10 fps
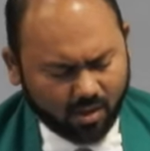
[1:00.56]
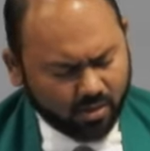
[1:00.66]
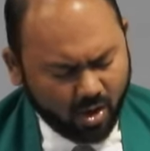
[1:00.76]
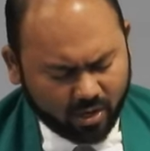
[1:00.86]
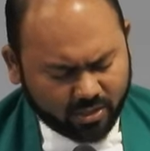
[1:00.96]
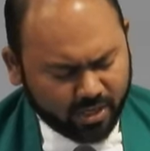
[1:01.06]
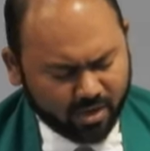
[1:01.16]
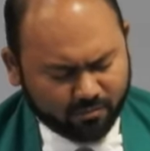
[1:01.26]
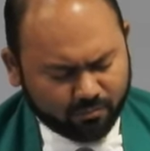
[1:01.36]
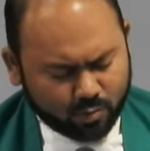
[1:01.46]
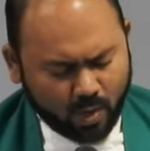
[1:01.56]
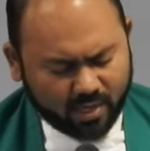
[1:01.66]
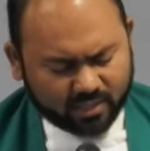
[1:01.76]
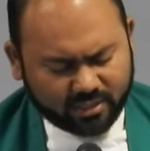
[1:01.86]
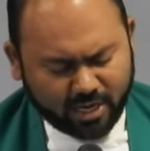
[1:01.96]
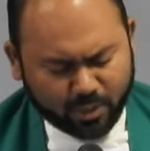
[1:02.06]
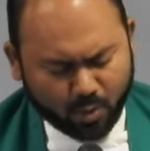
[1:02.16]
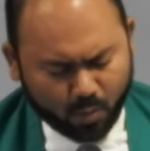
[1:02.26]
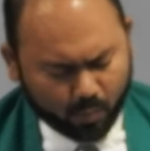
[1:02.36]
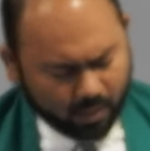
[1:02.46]
are not enough to understand
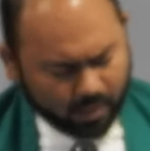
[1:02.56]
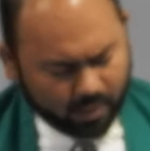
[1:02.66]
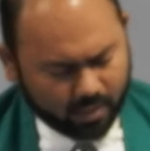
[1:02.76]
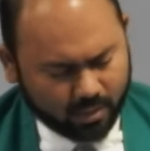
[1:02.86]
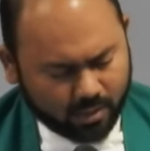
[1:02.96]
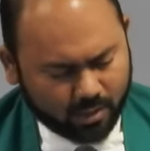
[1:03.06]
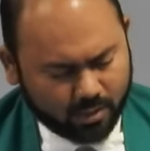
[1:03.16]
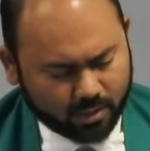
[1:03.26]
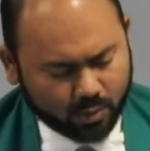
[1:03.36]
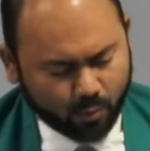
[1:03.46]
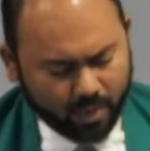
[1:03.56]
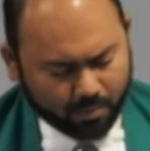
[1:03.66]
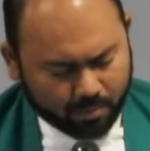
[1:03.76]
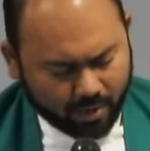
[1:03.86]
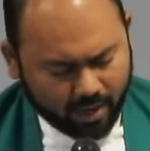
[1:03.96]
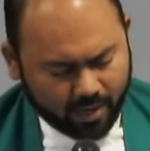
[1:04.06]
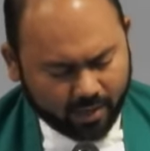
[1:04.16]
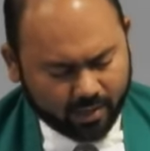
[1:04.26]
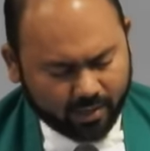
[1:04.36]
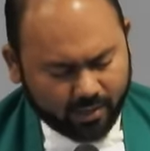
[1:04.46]
your word. So we
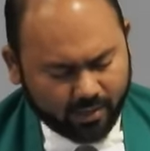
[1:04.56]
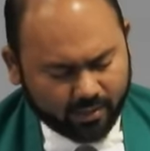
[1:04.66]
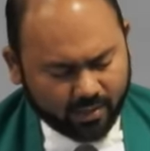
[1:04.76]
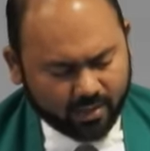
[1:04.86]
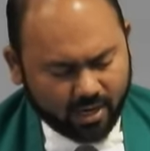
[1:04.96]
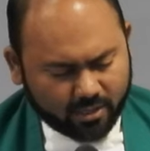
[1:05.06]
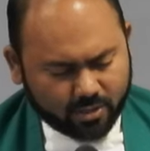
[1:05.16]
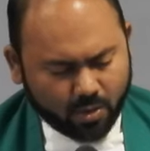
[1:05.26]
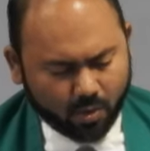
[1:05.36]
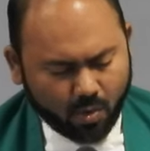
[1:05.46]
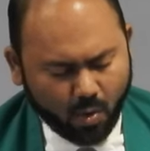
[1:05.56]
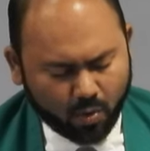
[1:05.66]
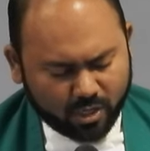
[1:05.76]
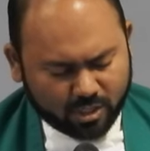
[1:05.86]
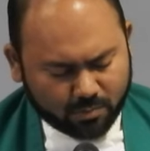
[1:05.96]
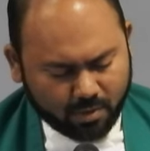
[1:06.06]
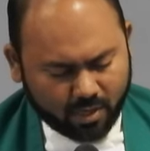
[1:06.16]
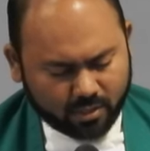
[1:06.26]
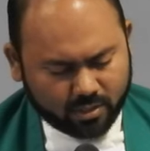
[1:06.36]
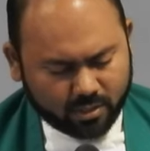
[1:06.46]
pray that let your Holy
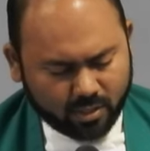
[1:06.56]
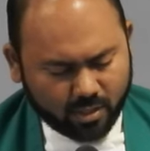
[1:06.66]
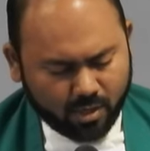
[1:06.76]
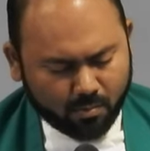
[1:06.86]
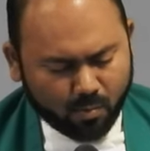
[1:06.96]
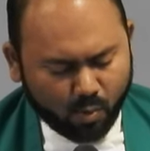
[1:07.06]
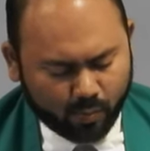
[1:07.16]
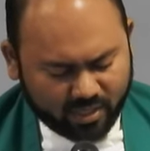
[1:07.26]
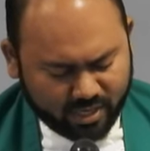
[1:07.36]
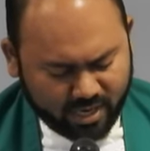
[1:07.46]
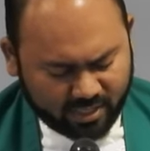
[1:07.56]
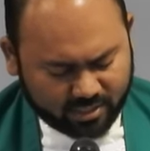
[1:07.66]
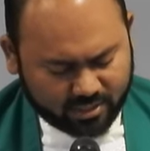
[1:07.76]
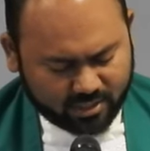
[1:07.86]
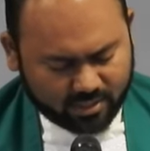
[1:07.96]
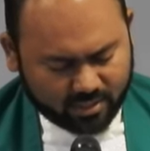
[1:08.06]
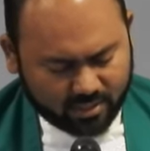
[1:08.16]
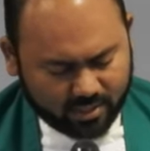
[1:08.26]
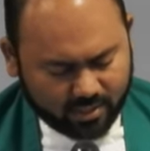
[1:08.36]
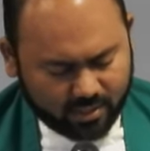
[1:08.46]
Spirit move within us.
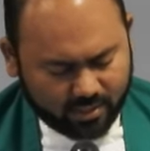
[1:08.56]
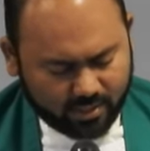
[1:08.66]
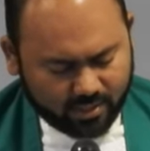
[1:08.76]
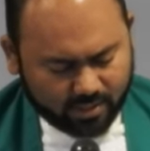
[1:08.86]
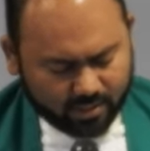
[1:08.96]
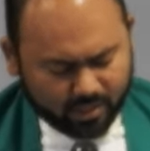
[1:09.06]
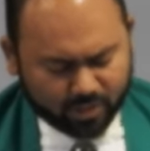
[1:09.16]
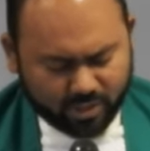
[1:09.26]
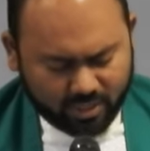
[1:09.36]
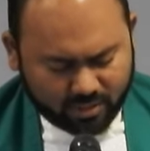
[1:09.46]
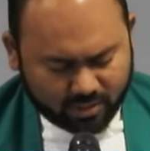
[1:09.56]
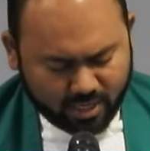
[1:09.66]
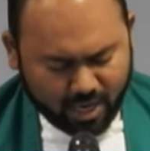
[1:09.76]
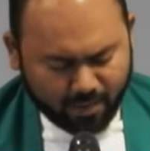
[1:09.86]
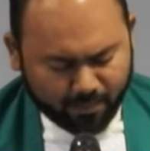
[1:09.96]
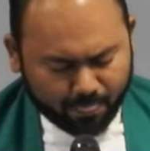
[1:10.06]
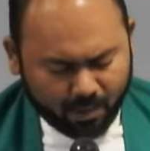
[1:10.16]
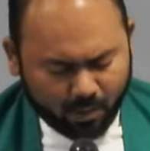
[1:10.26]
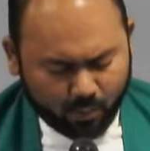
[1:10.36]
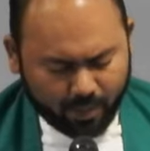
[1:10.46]
In Jesus' name
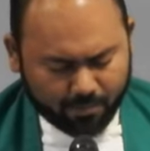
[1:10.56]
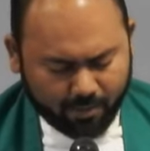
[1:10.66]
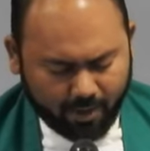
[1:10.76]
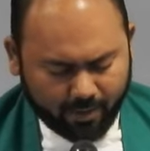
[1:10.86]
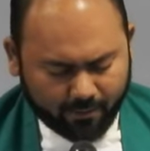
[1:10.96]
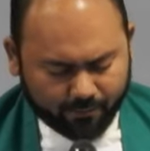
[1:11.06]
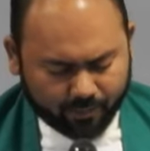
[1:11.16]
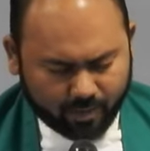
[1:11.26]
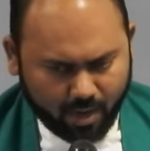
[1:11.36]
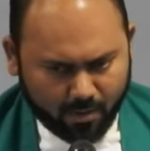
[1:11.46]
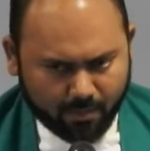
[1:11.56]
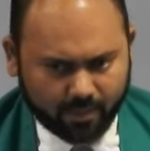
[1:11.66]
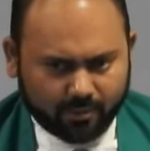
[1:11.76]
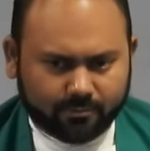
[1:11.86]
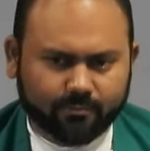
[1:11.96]
we pray. Amen.